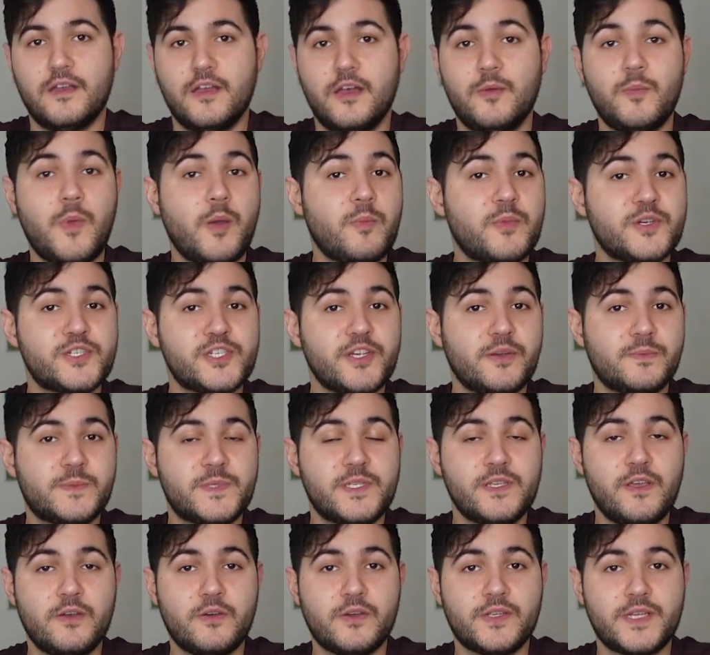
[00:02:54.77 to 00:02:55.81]
A membership
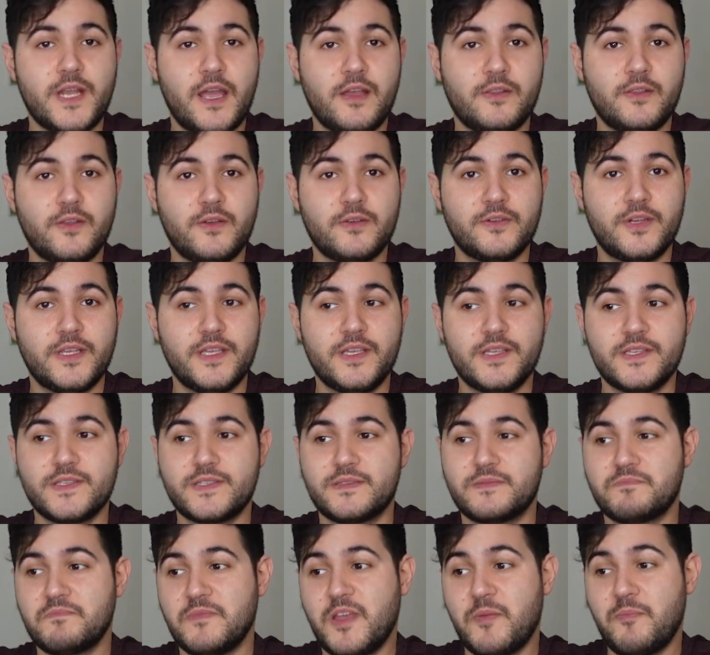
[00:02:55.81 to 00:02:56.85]
to Yoga Download
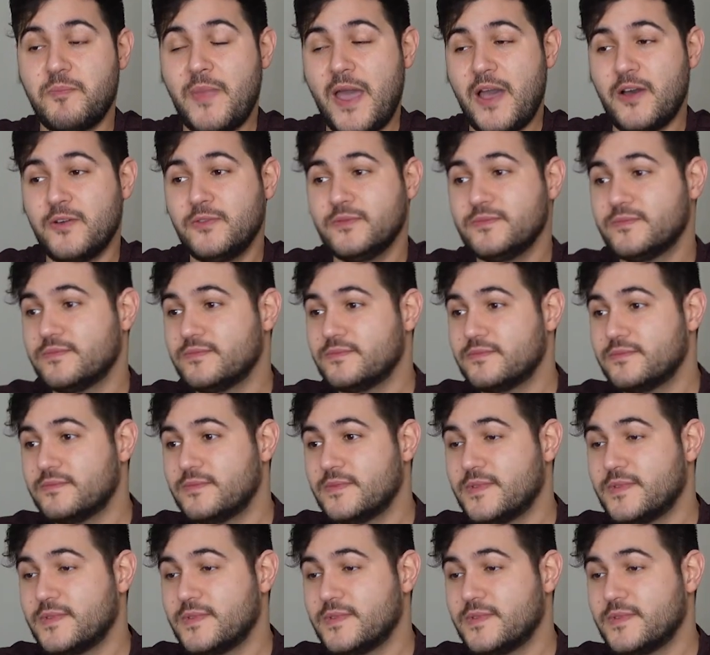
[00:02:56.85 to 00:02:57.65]
is about